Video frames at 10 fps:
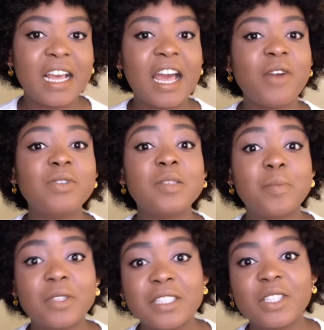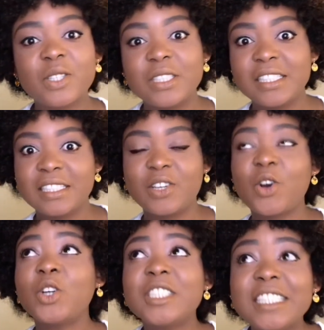I was posting consist
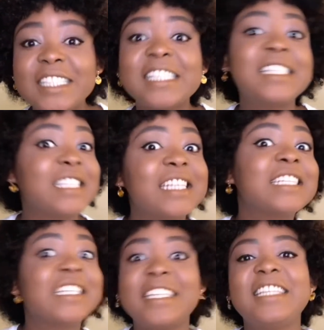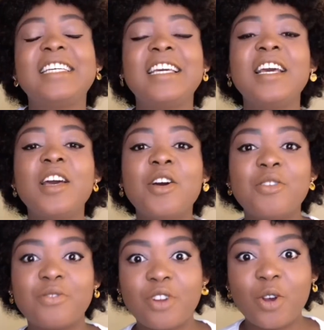consistently
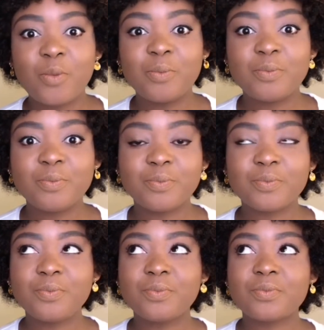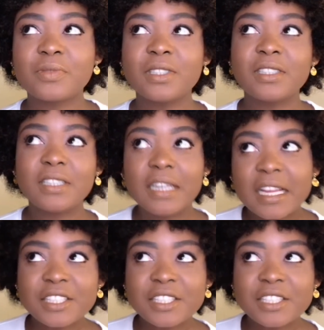from last